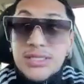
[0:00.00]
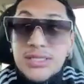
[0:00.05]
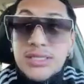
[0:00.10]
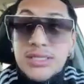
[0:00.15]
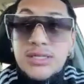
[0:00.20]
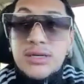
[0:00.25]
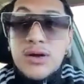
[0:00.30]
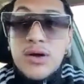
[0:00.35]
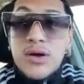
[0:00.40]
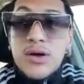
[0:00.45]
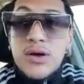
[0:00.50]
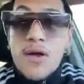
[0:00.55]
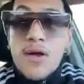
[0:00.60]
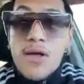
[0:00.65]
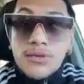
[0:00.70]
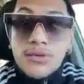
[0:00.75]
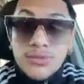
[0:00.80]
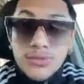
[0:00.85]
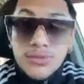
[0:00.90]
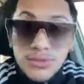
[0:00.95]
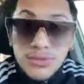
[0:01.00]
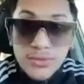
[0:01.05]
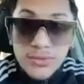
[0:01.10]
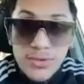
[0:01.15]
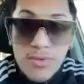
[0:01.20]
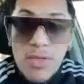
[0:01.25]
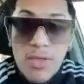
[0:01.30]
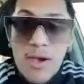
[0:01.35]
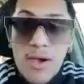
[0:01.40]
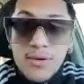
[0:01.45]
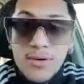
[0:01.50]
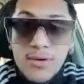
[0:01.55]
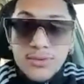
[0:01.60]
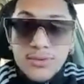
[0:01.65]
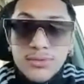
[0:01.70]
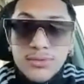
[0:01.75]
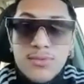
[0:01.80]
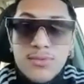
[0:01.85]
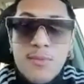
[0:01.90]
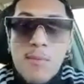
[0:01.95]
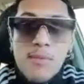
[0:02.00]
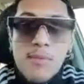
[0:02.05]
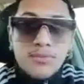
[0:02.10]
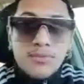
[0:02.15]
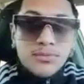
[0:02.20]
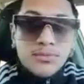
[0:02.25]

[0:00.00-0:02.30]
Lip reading: Vargas. What's that kind of been like having your